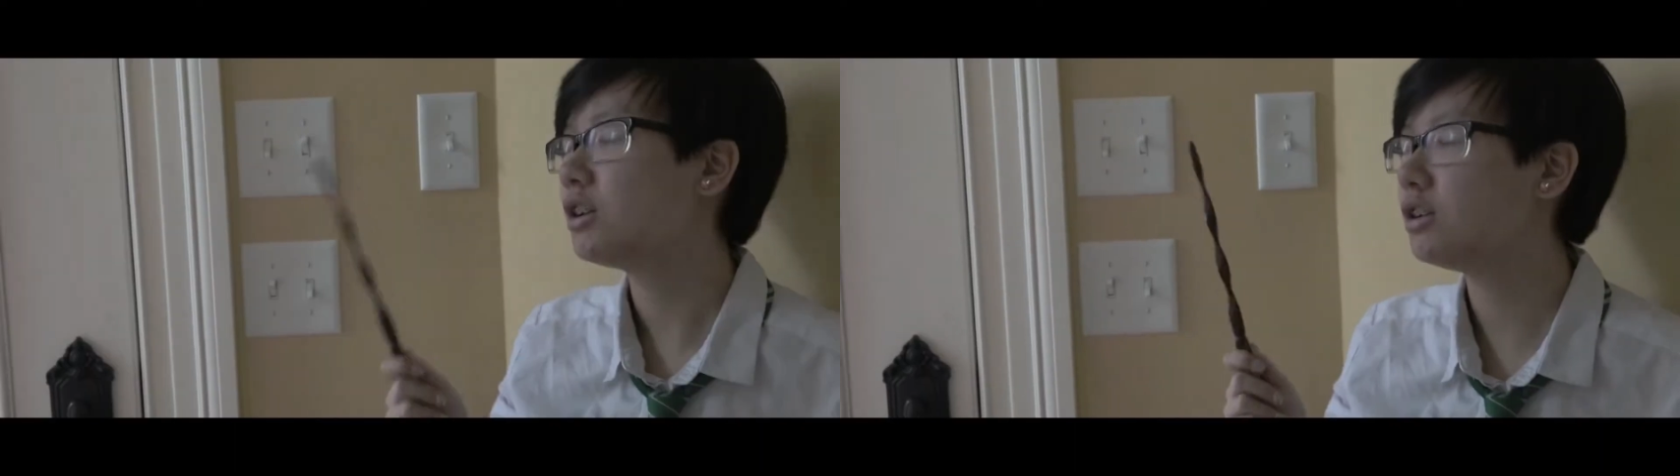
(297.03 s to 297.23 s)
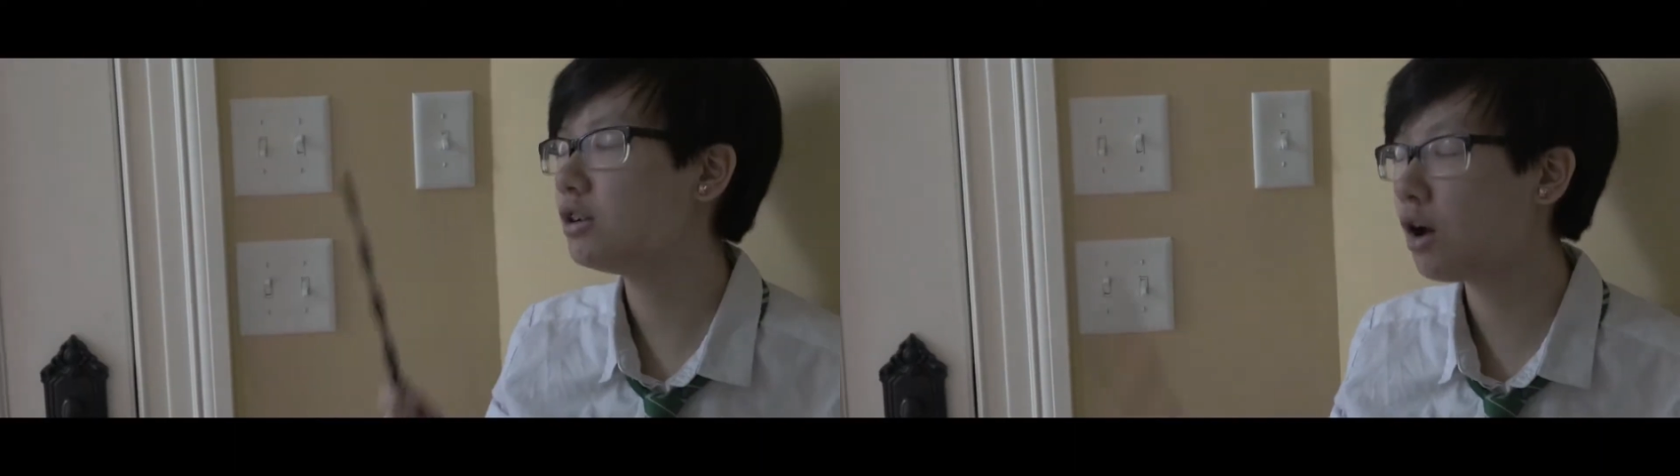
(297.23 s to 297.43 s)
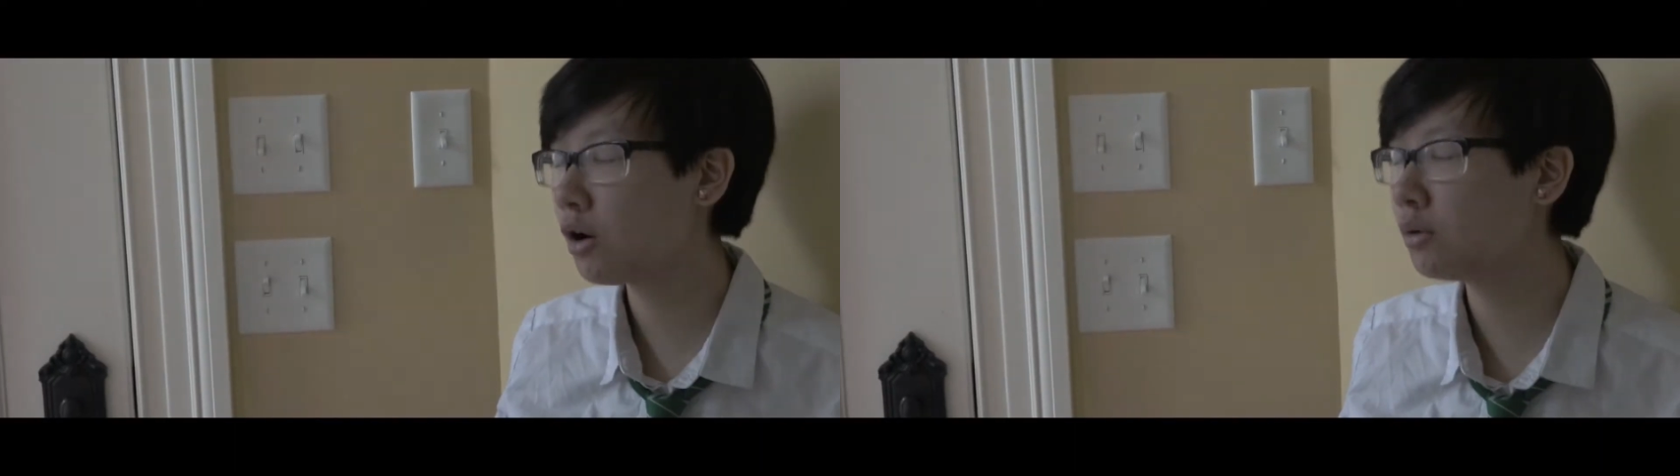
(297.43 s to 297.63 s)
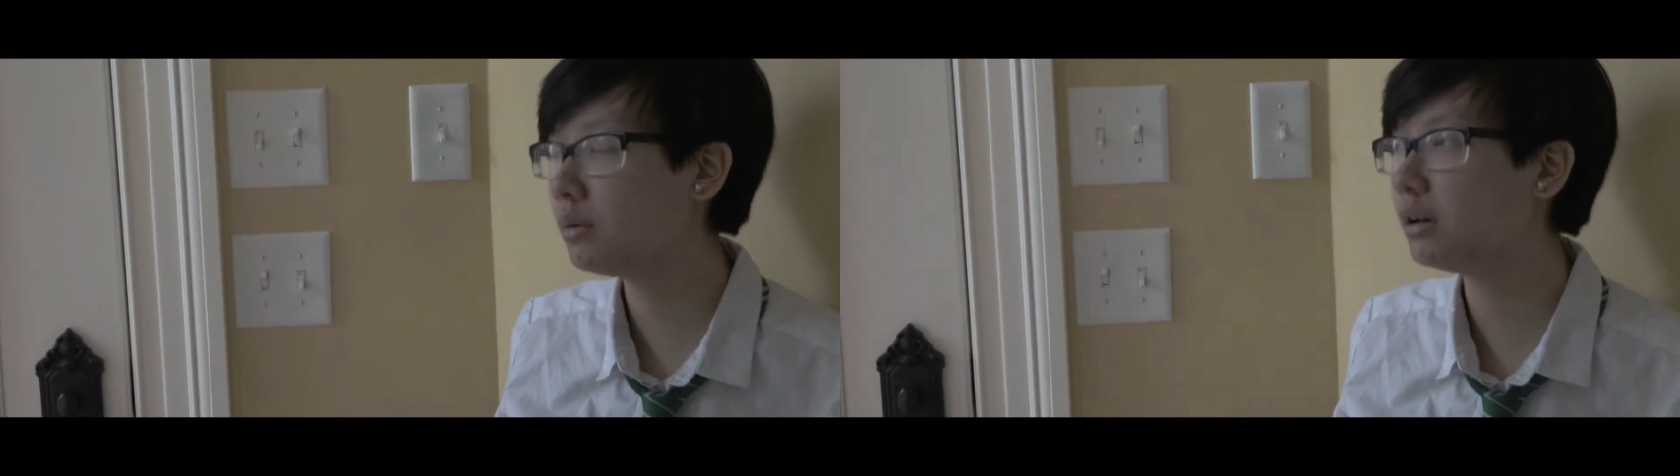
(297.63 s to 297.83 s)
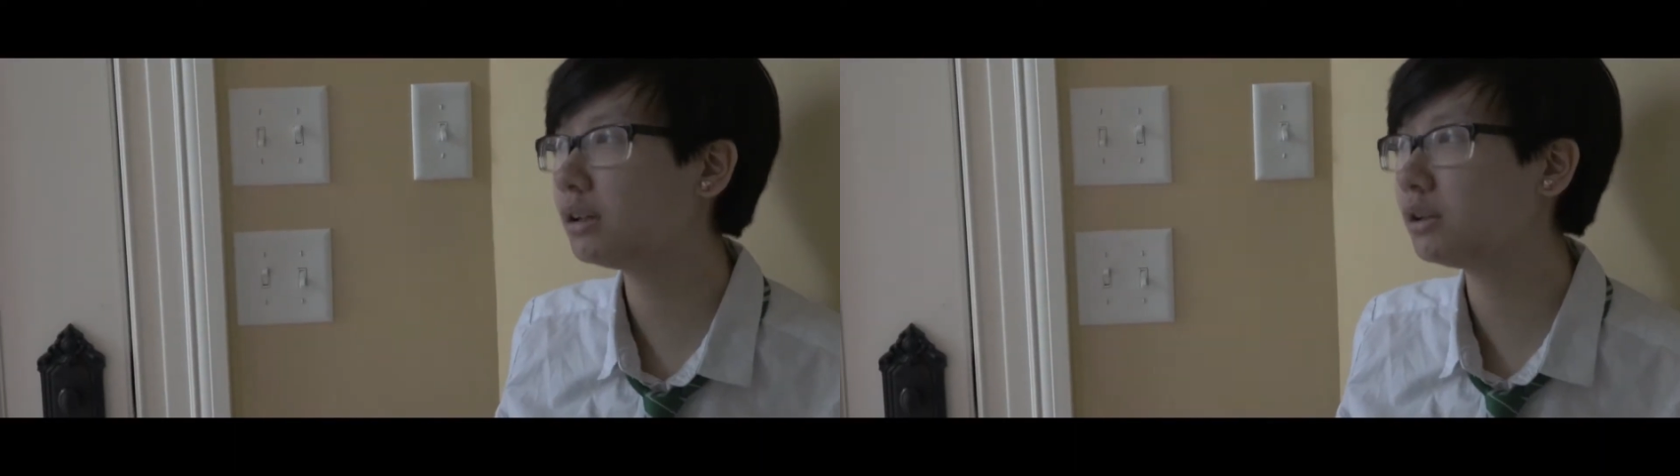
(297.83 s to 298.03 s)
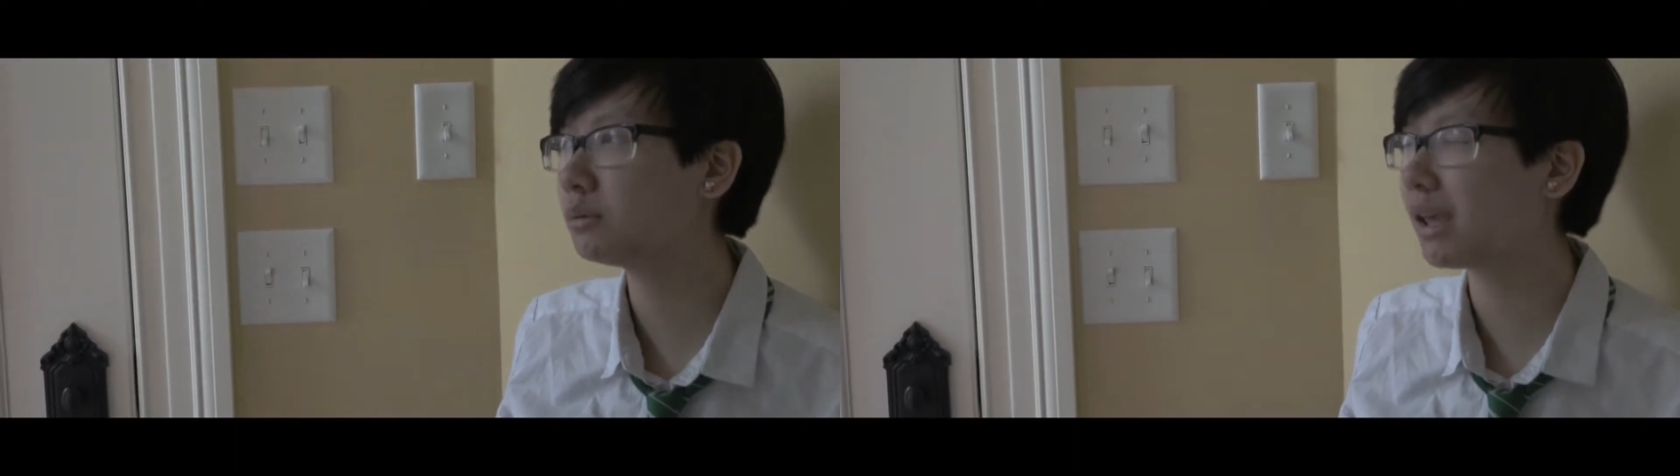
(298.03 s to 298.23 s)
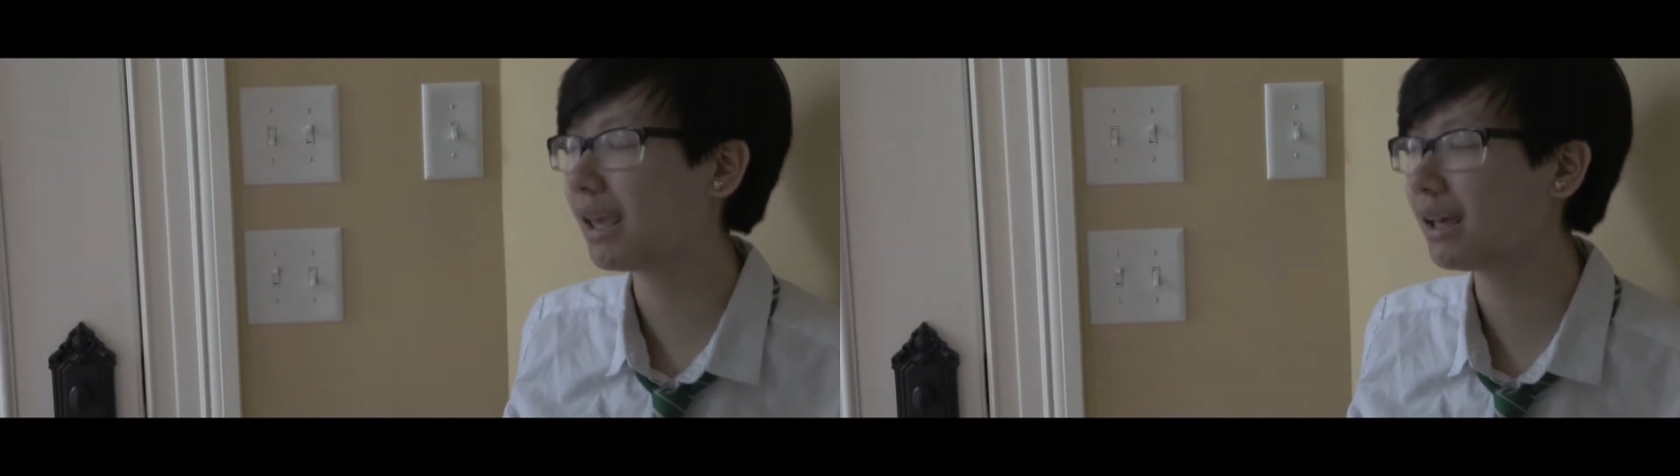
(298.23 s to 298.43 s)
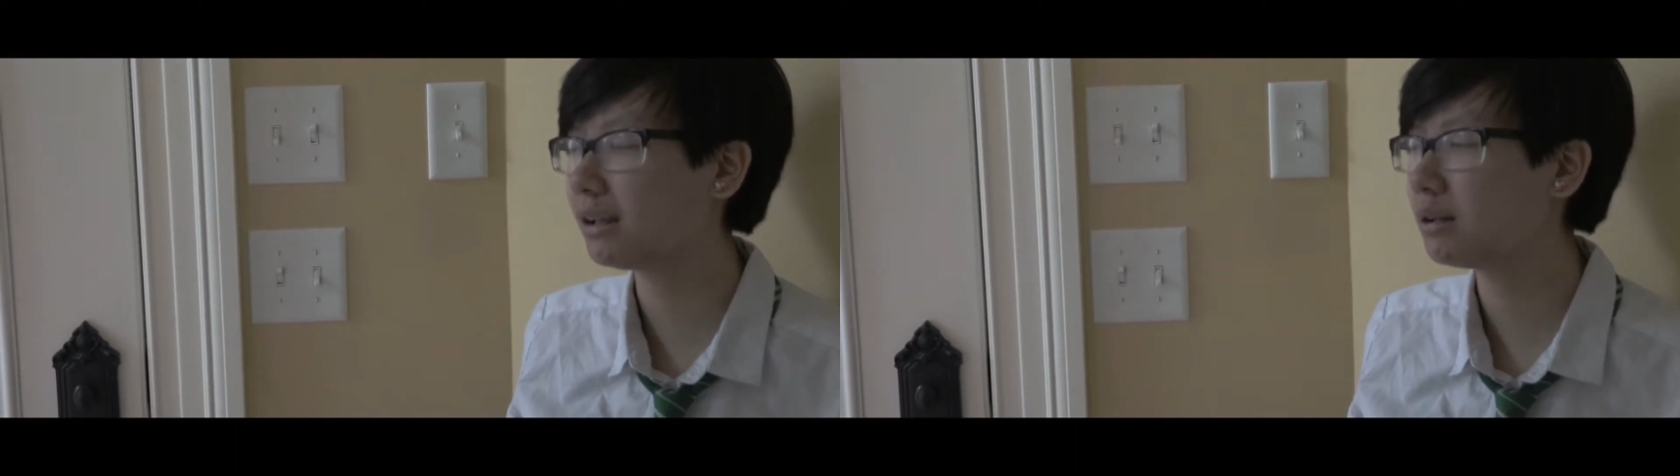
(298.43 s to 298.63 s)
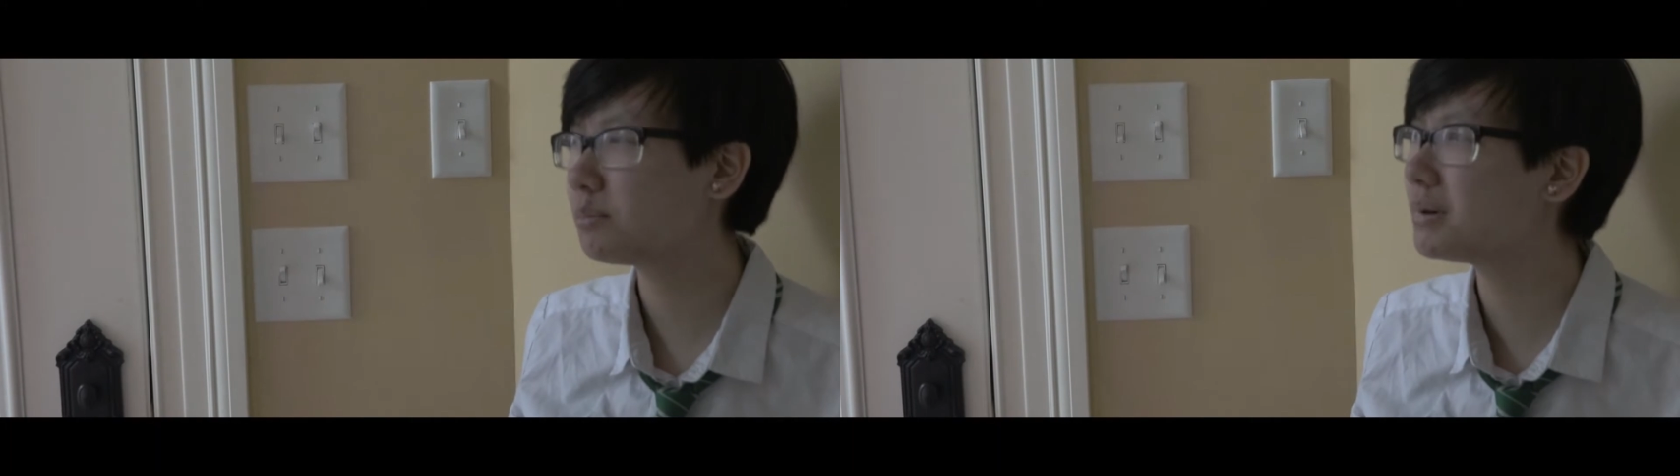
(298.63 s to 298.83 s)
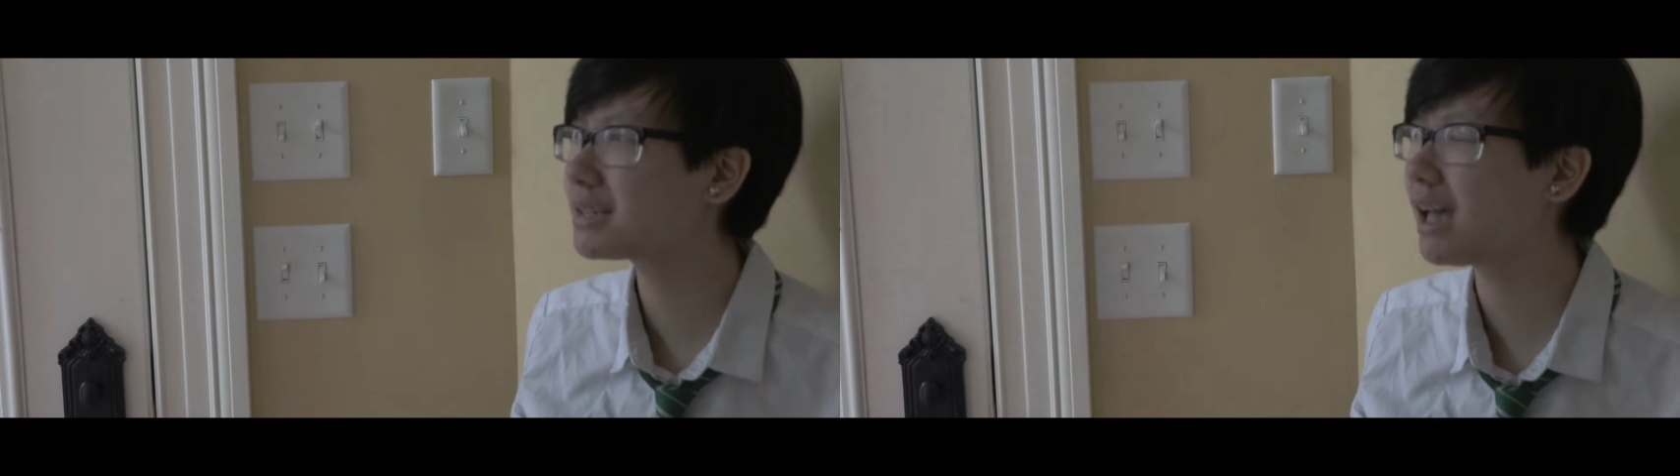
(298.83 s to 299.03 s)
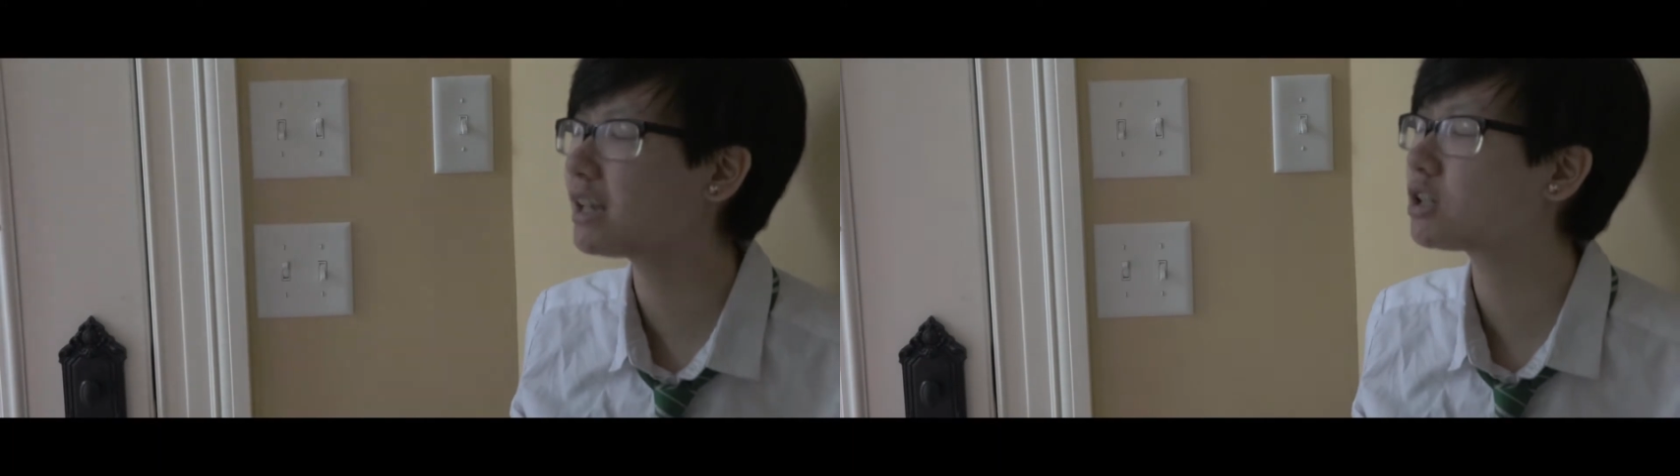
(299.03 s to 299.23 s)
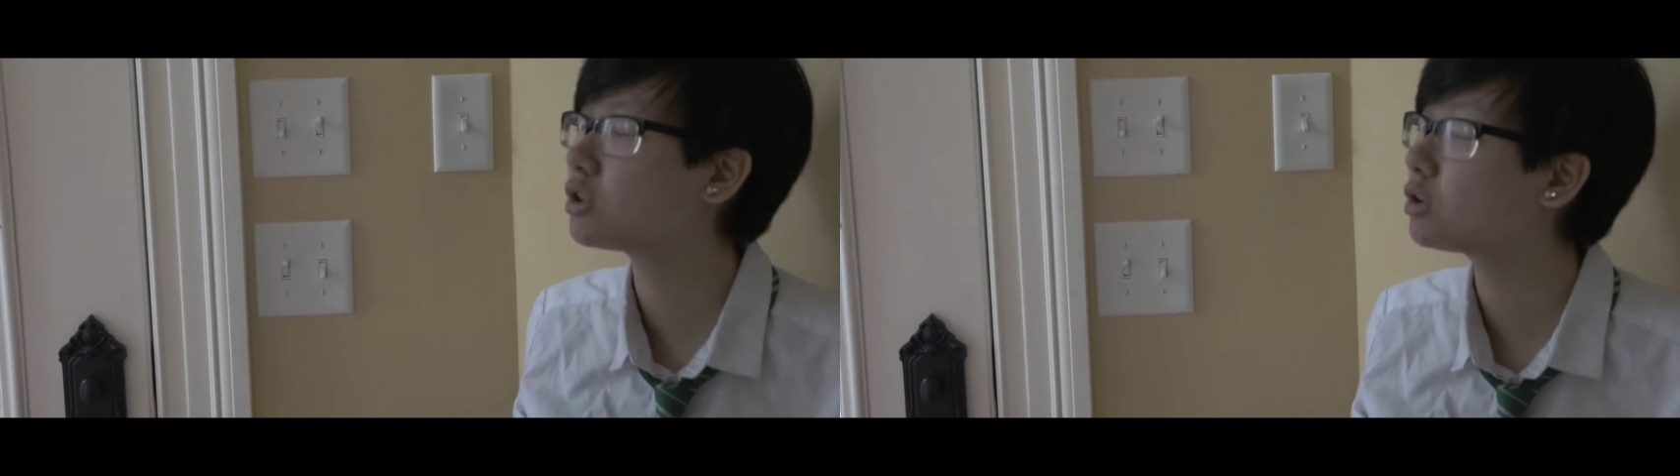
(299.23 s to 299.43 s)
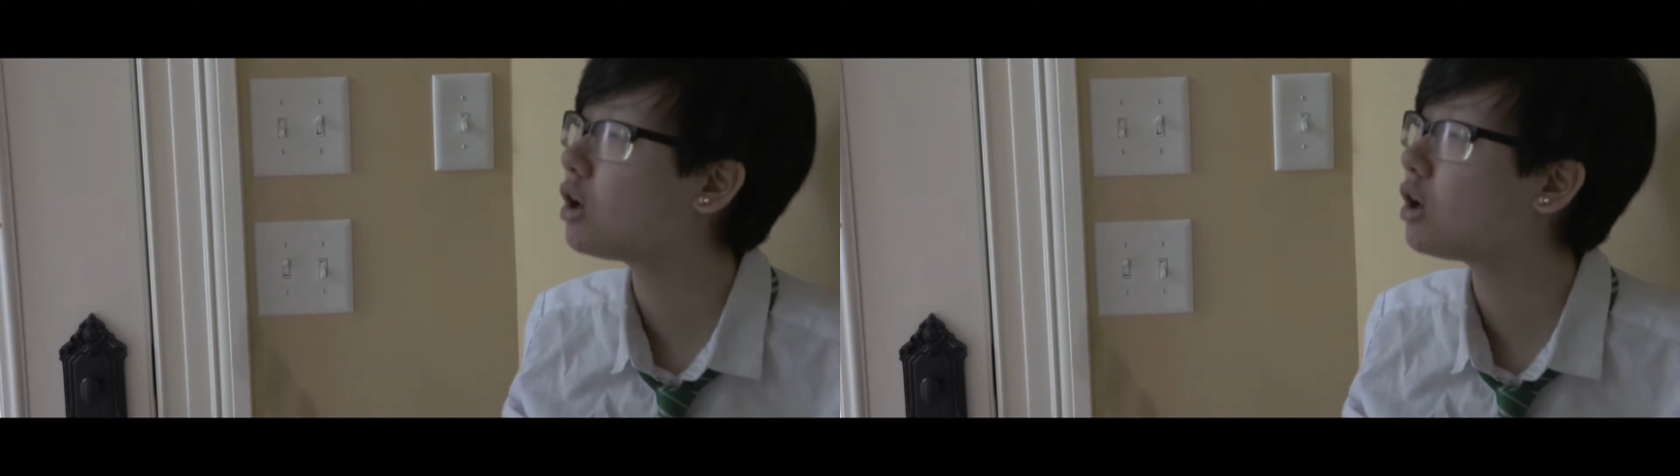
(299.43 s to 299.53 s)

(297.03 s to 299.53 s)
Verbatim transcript: No, you can't. Besides, you're